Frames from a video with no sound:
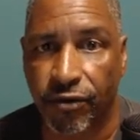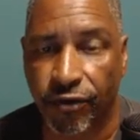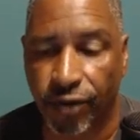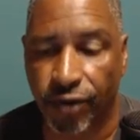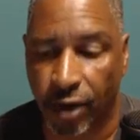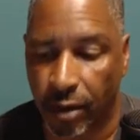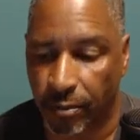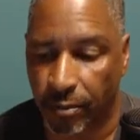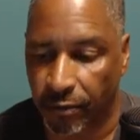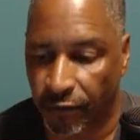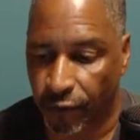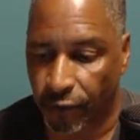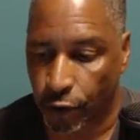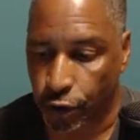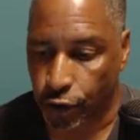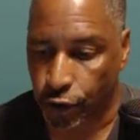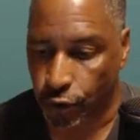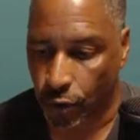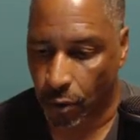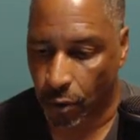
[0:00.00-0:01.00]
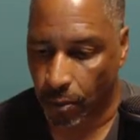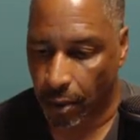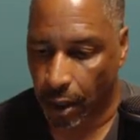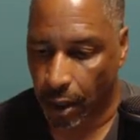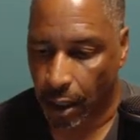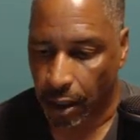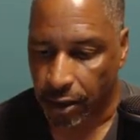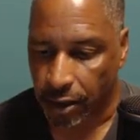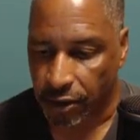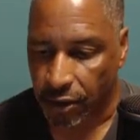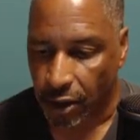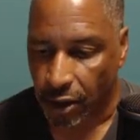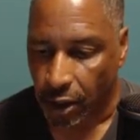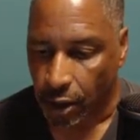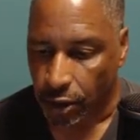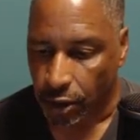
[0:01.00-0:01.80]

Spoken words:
from VirtualBox.